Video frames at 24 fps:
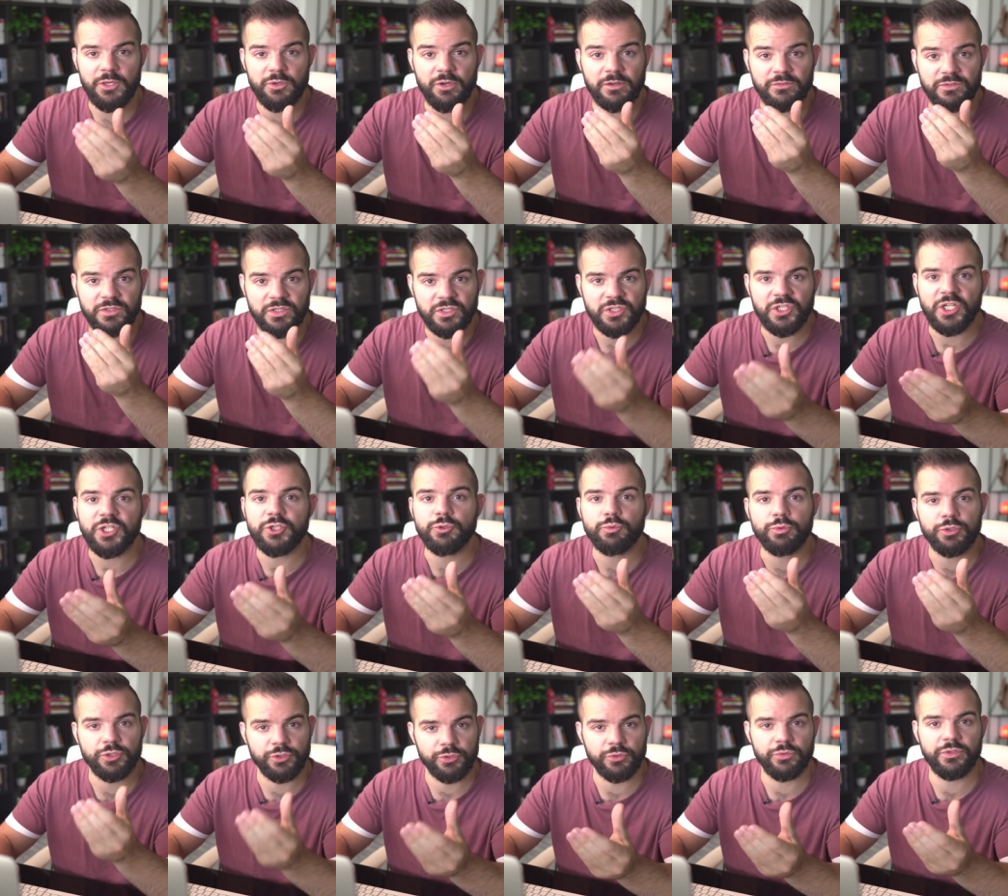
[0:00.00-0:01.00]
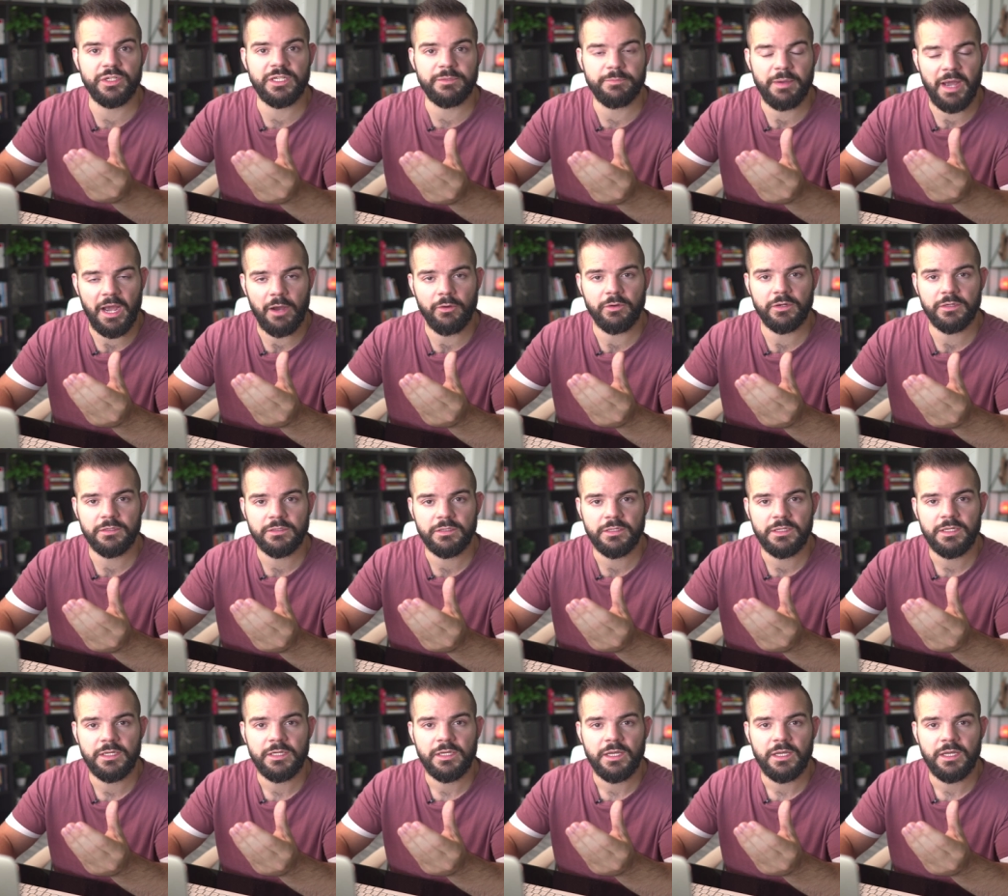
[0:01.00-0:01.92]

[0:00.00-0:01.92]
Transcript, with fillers: you have such recruiting power